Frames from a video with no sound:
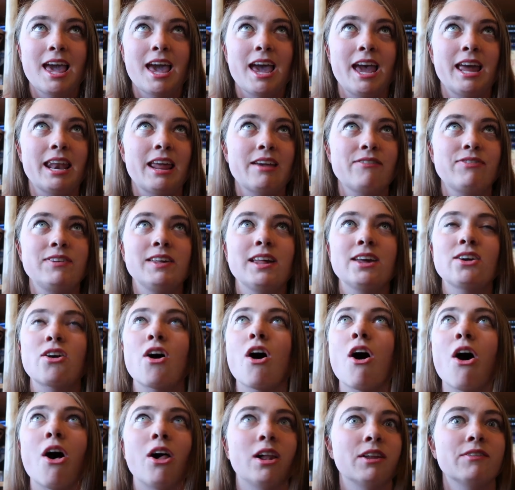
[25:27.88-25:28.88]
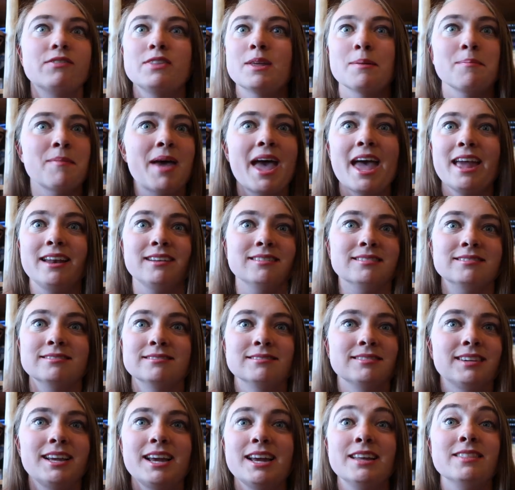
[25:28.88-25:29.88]
and I feel like all of the men
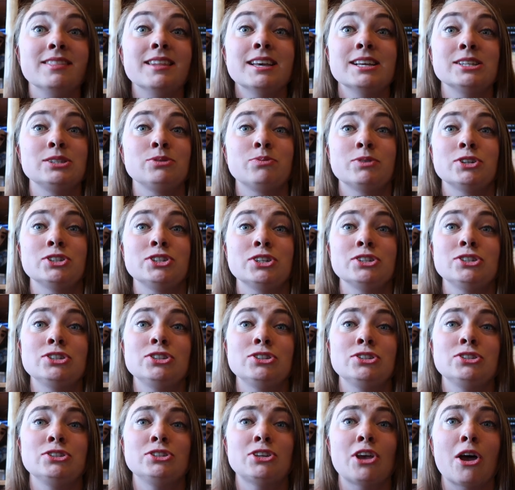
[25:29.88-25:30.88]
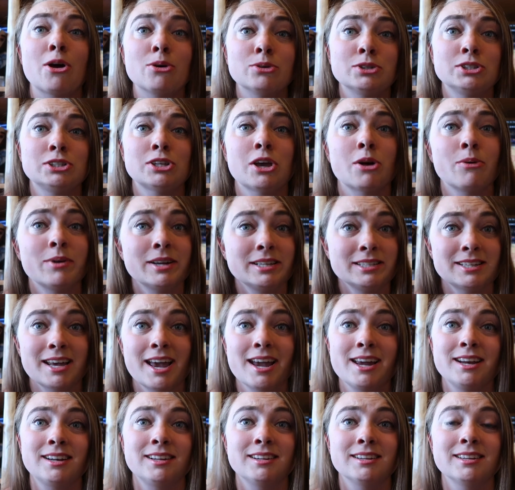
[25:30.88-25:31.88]
in this were just so
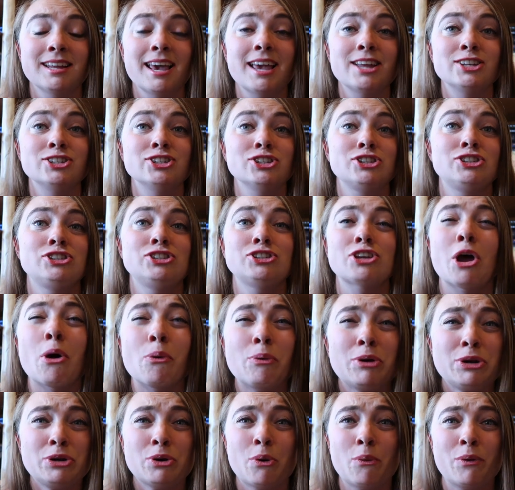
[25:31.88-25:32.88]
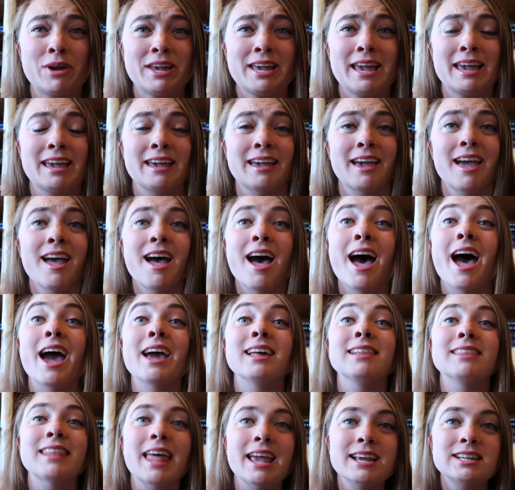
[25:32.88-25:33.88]
entitled and just so annoying.
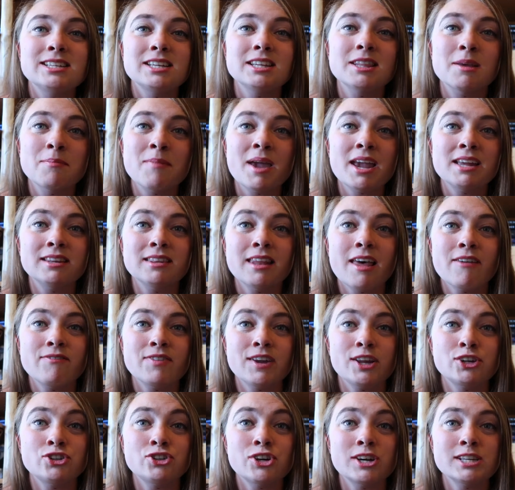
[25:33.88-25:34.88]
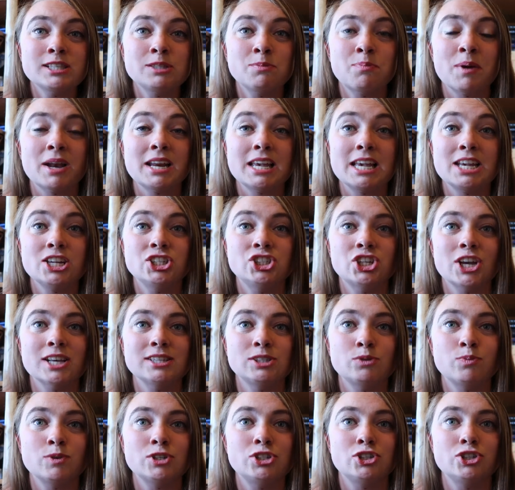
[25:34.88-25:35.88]
I liked the main love interest, but he
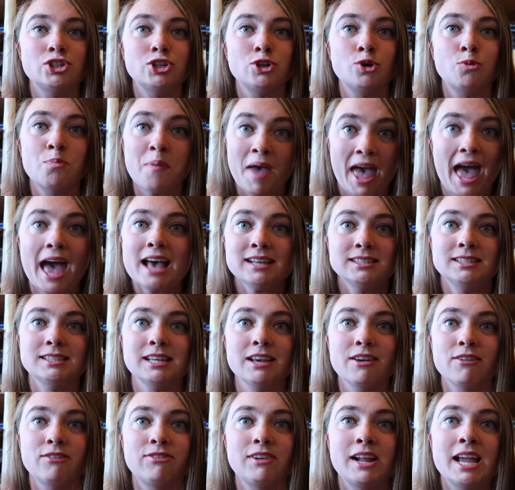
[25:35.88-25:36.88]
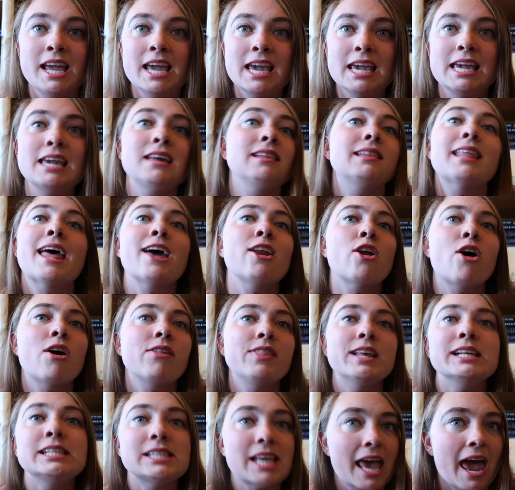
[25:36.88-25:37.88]
just was too passive. He let all
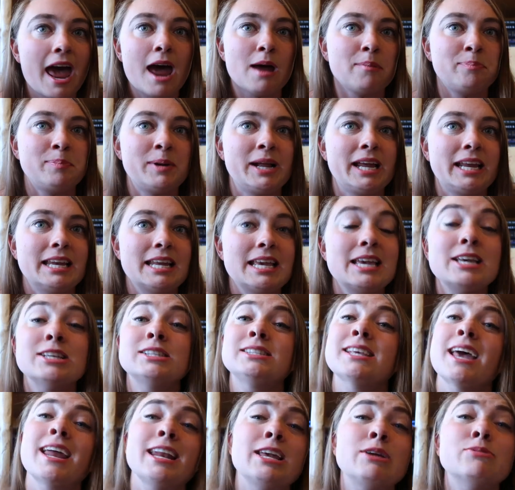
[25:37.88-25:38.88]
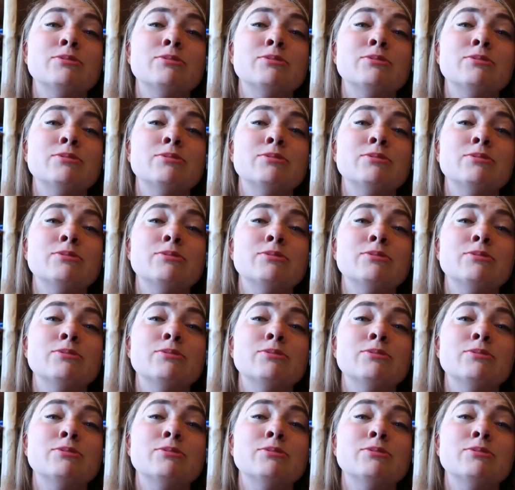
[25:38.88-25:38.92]
this happen. He said